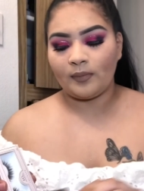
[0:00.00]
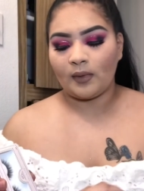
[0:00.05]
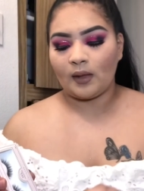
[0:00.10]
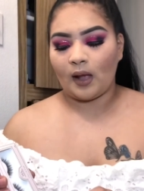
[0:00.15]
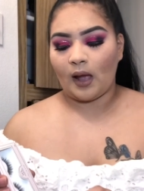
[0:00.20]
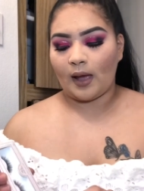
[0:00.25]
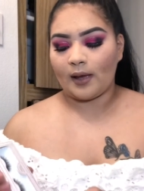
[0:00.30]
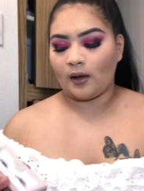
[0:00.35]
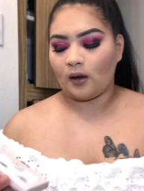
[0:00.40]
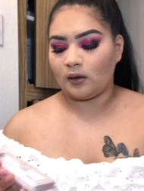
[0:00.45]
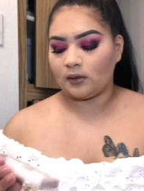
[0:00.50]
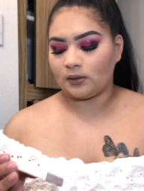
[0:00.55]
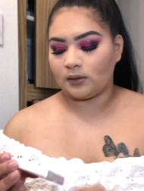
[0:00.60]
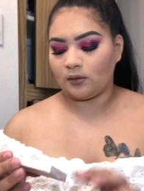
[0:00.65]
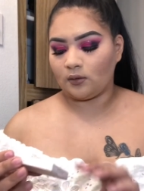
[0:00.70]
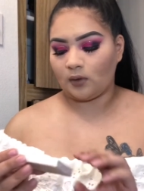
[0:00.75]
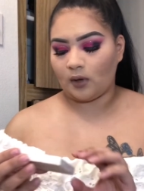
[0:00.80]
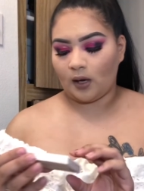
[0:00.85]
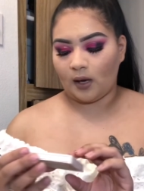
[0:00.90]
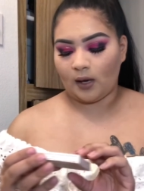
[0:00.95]
I also
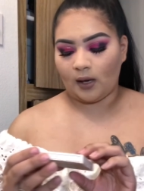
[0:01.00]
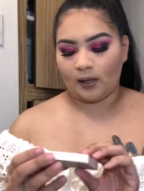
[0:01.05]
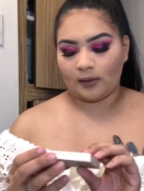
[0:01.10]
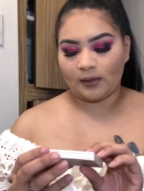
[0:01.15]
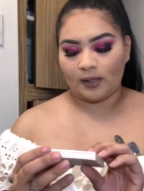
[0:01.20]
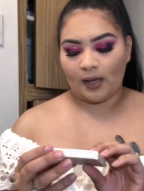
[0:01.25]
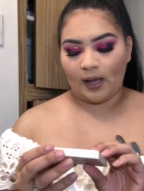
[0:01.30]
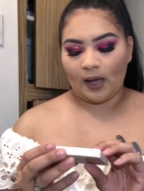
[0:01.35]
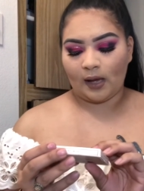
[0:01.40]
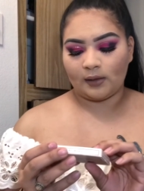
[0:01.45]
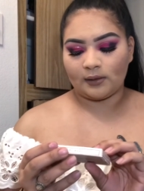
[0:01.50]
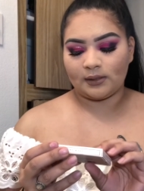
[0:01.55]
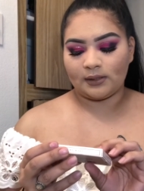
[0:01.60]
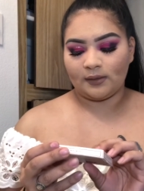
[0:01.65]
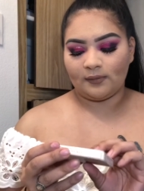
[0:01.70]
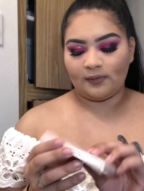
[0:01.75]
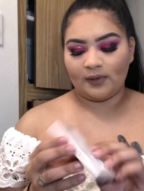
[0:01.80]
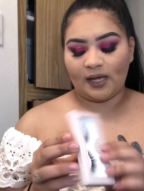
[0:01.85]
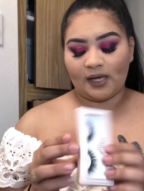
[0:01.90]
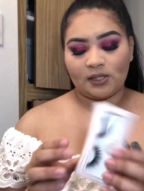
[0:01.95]
got the House
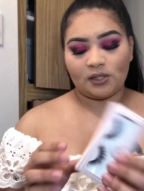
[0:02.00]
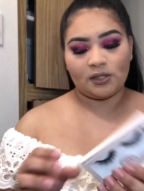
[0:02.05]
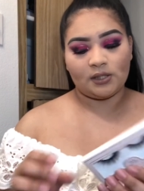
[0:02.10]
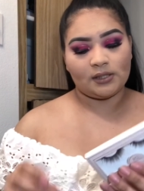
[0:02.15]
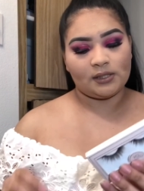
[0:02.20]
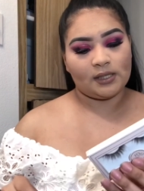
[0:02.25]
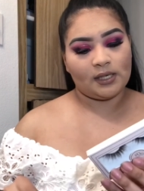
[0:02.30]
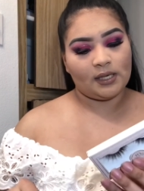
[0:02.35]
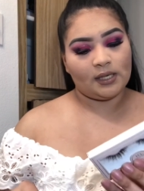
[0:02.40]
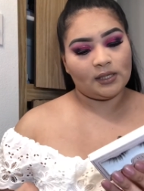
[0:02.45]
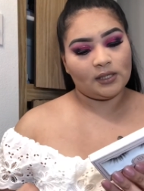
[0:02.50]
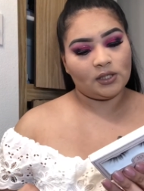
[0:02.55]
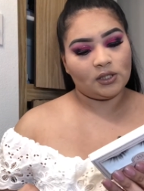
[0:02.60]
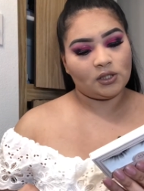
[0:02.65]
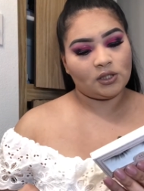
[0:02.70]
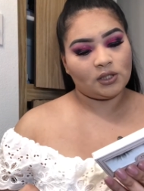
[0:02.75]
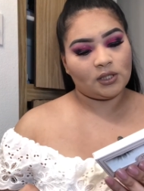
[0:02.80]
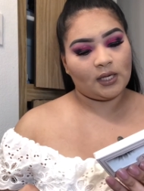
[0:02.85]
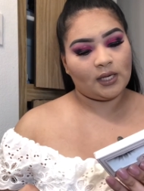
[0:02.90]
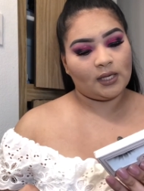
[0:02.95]
of Lashes in the
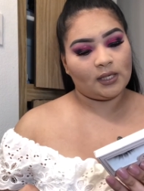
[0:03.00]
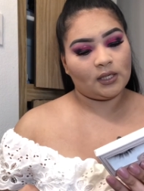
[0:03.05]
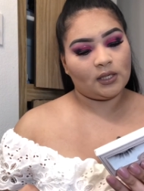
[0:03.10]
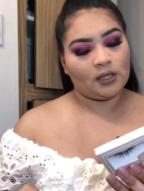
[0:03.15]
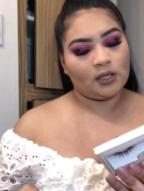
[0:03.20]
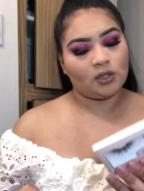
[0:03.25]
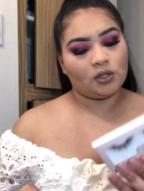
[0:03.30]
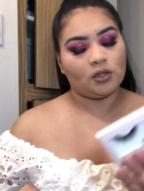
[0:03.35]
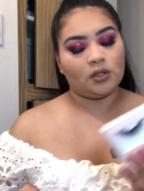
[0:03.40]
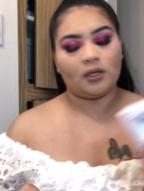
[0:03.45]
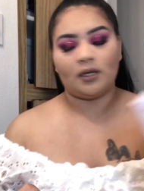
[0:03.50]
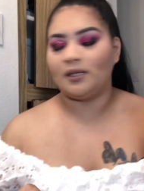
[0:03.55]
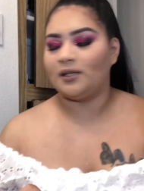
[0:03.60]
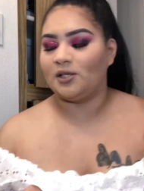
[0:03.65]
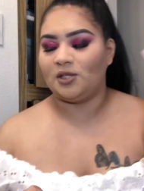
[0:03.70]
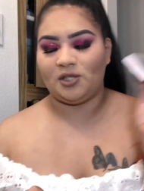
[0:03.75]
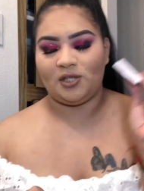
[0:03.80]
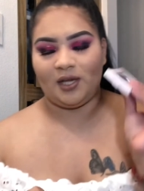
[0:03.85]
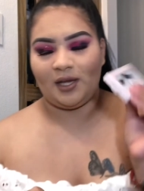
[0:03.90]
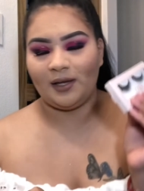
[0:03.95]
shade in the
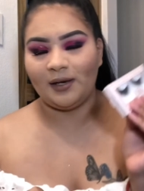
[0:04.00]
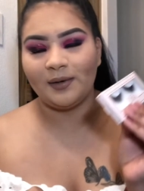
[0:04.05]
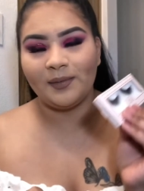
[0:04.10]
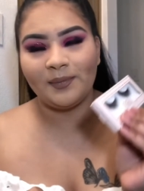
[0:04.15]
shade.